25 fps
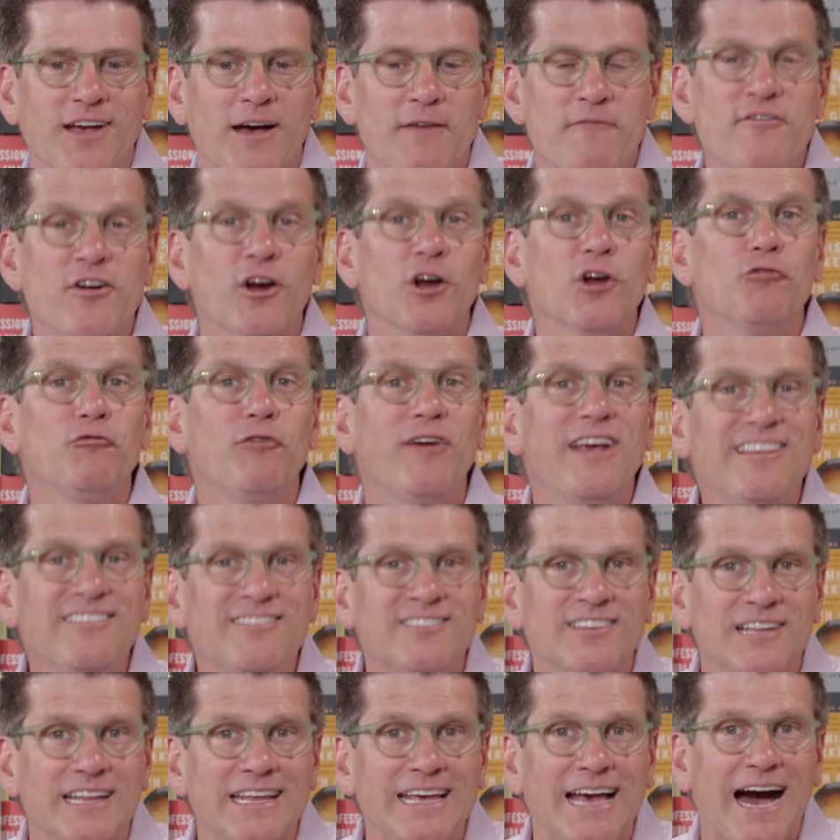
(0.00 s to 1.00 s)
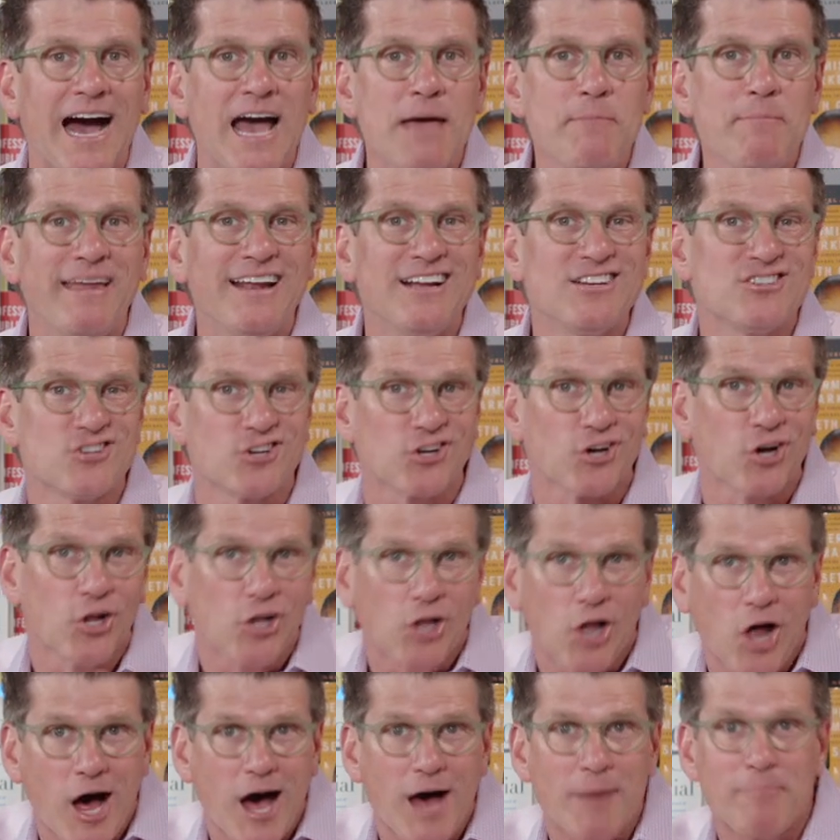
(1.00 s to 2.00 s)
Um, very recently, I managed to
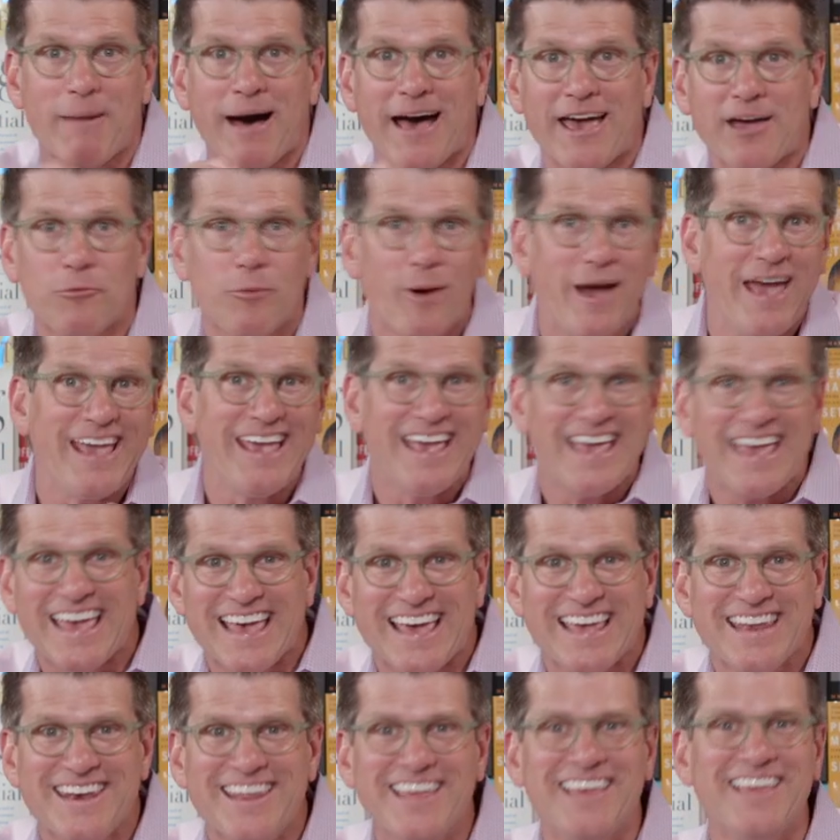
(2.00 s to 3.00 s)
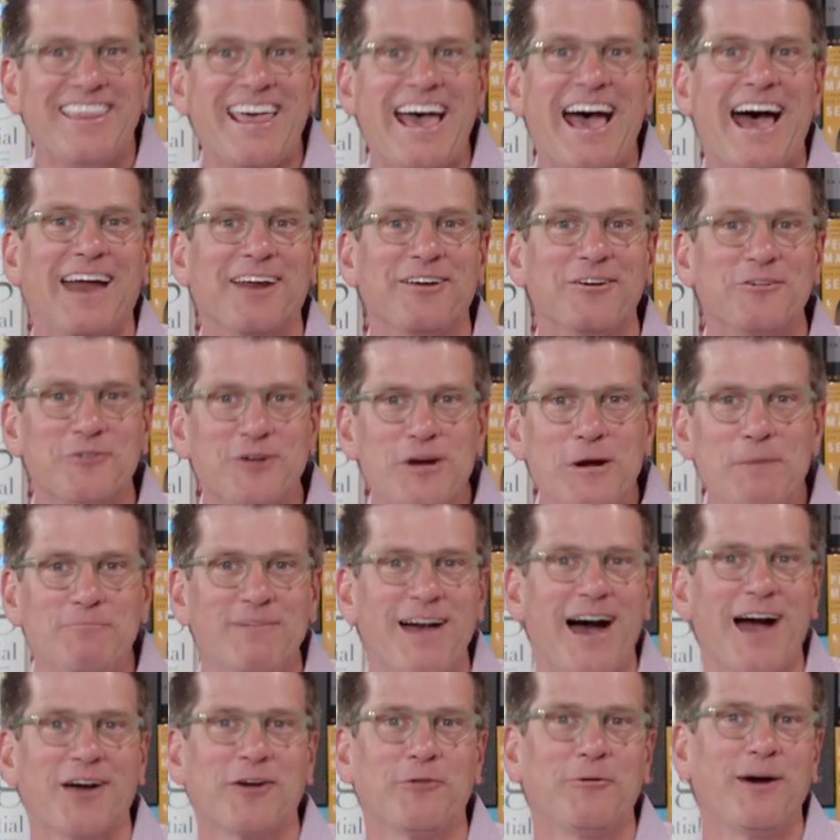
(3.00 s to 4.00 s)
claw my way into that group,
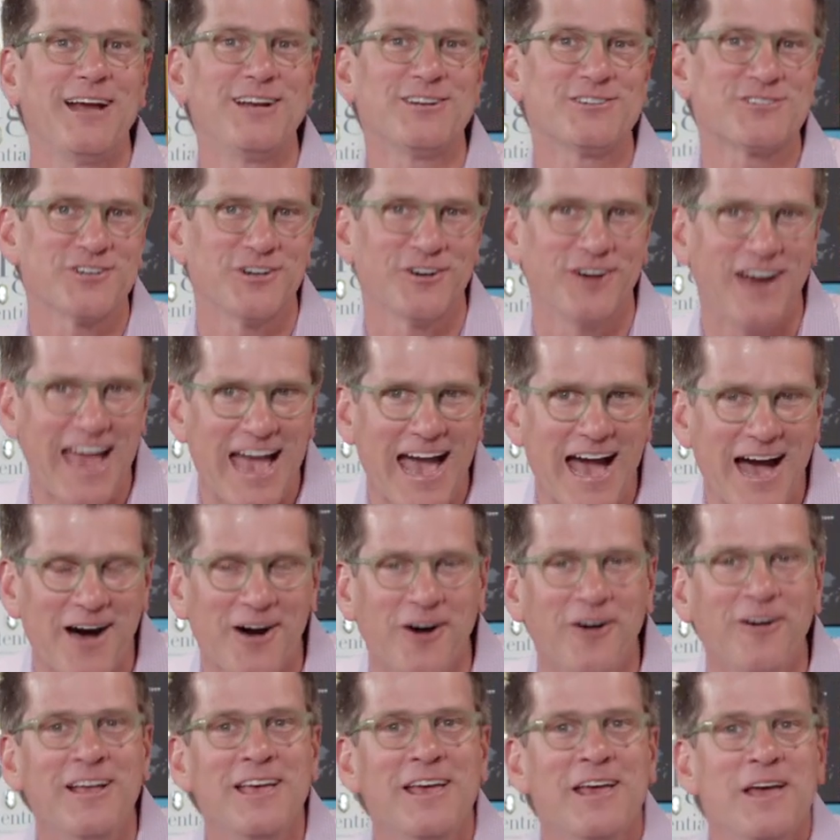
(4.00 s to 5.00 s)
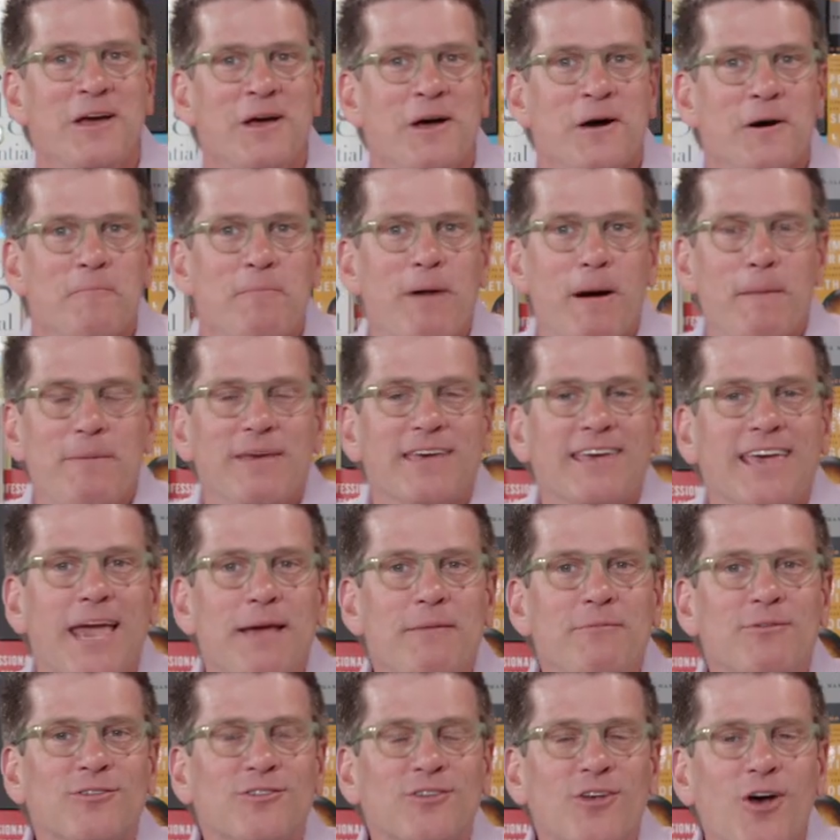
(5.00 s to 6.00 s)
not quite sure how, but
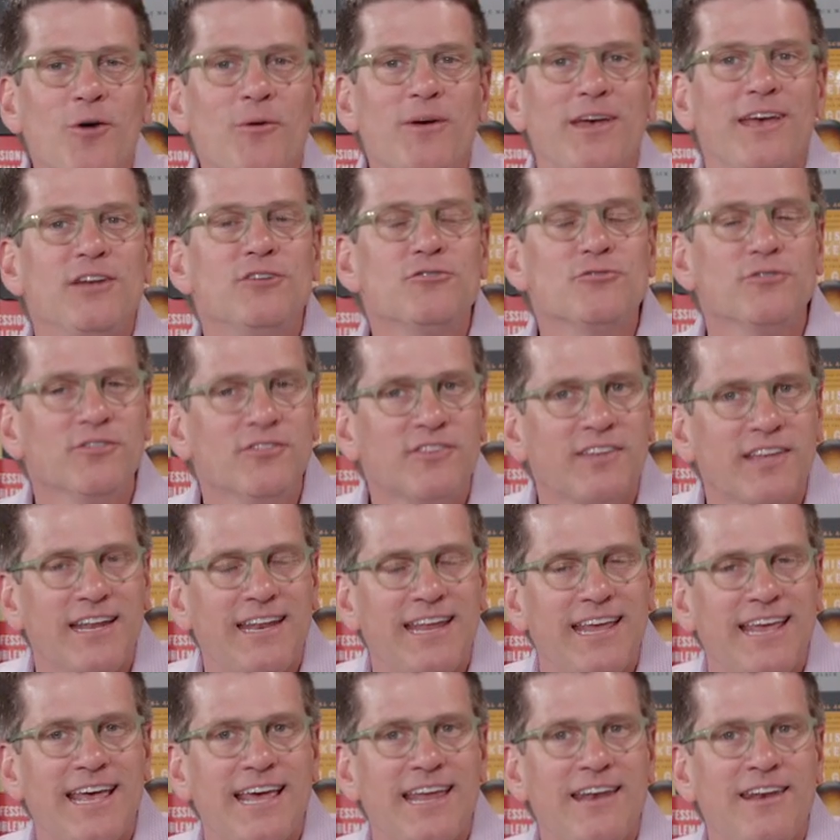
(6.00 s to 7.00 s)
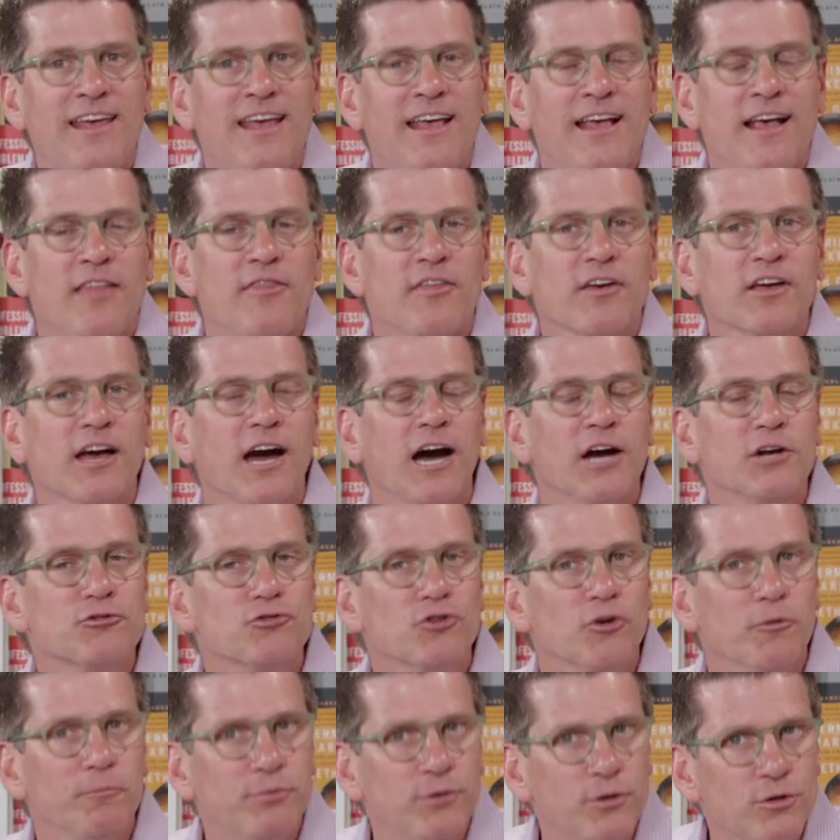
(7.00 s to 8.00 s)
became so interested in the
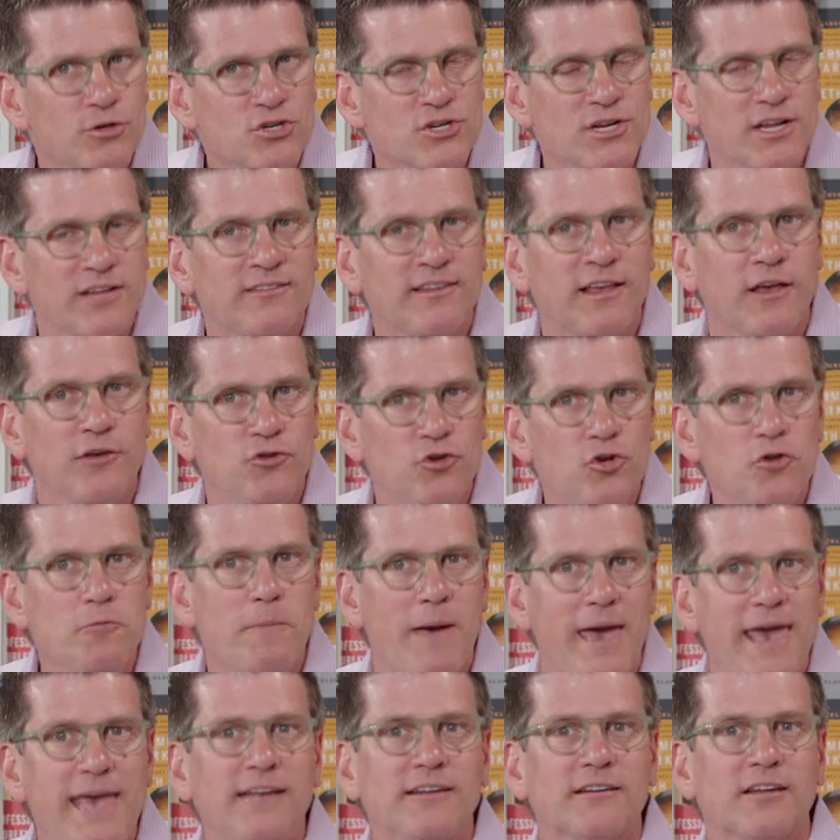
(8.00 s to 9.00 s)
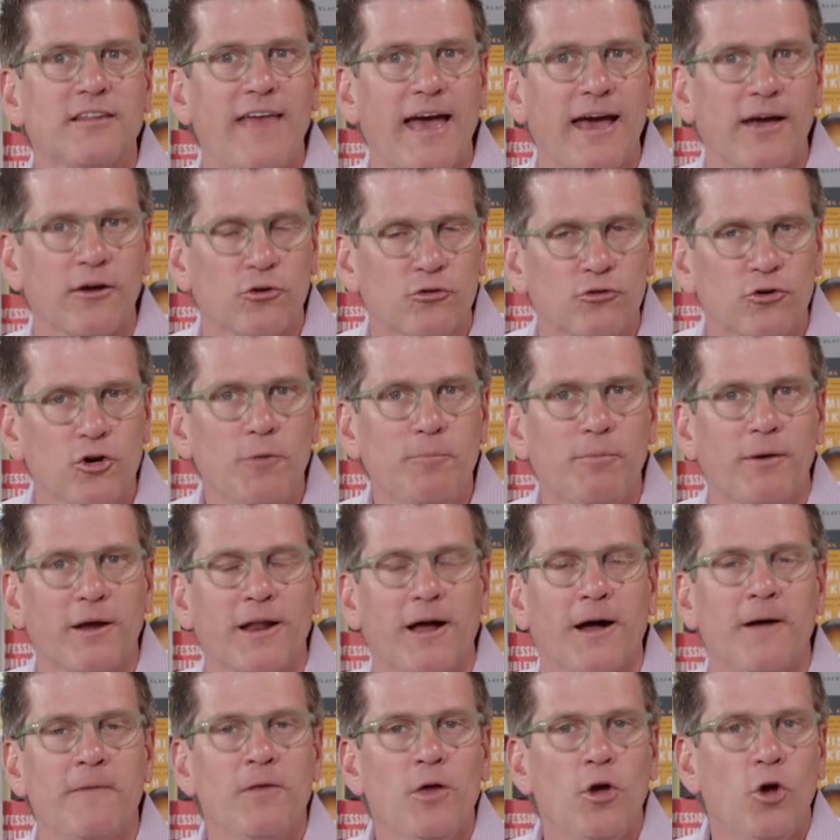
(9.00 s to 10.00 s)
contributions that you make to that group
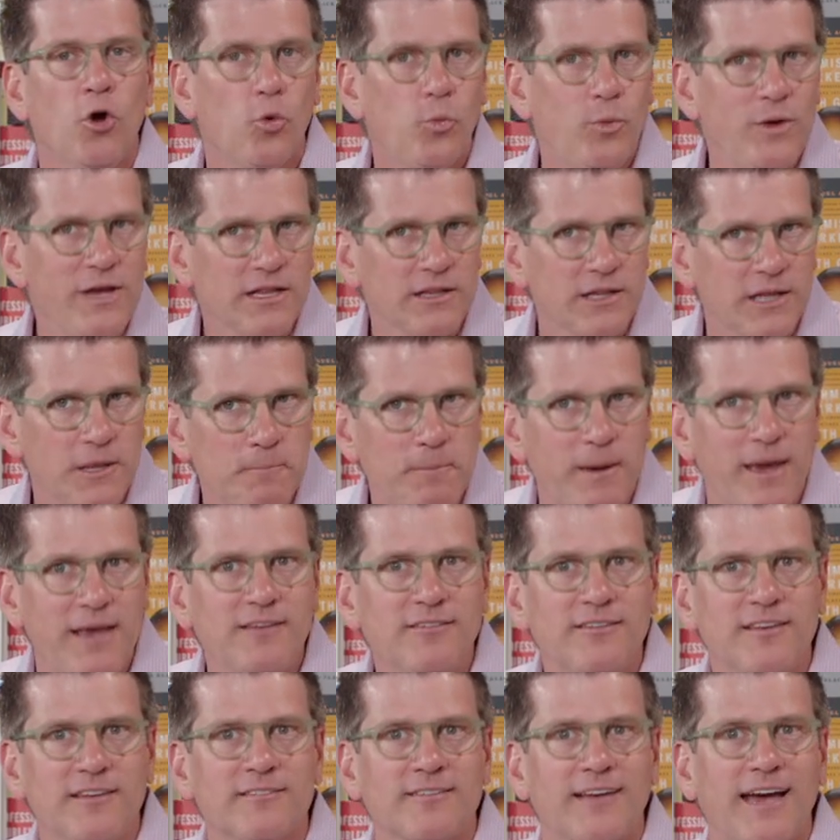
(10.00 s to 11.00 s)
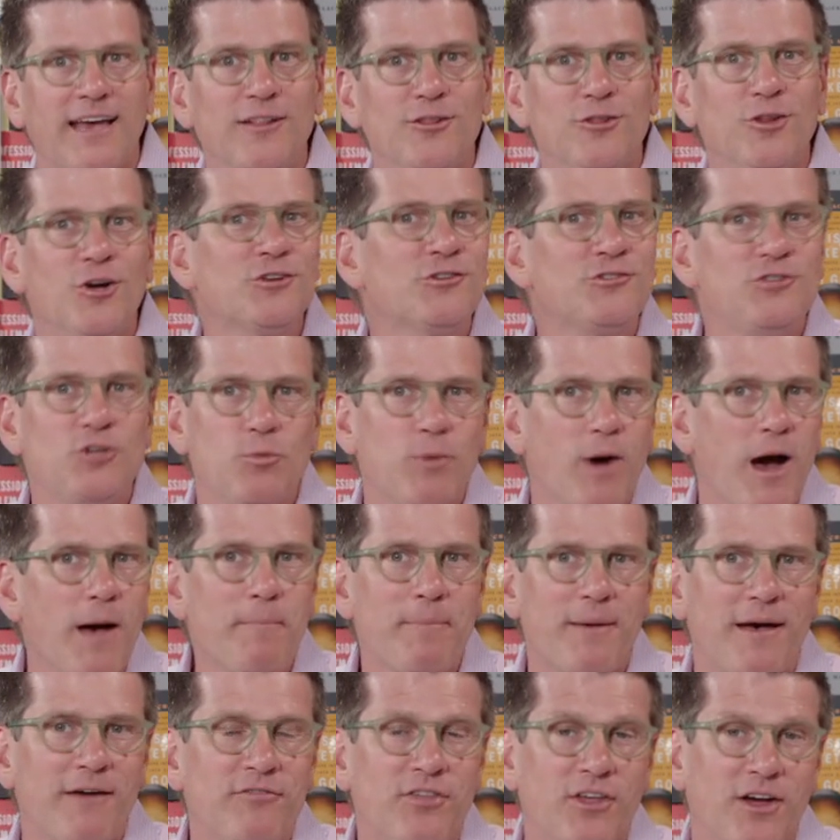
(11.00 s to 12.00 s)
on a weekly basis. I looked you
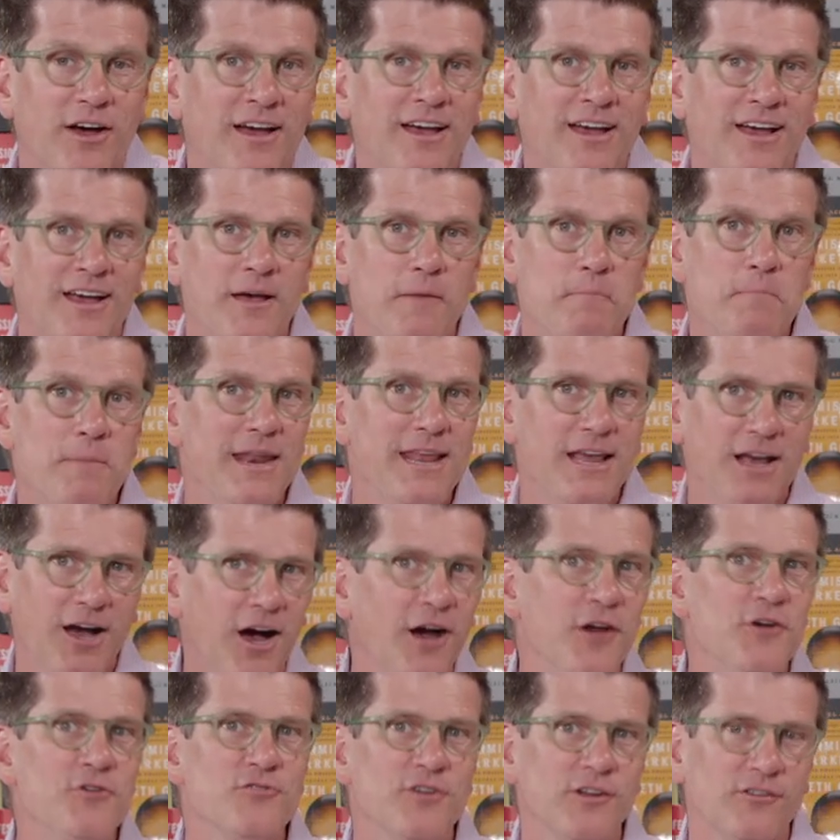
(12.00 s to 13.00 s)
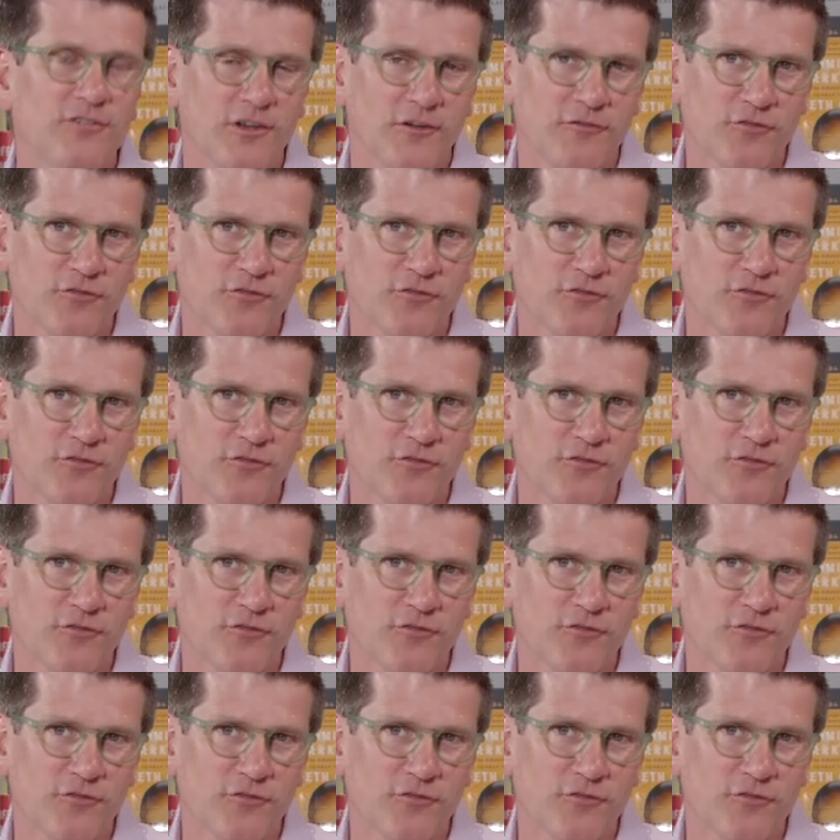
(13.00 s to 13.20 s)
up of the many hundreds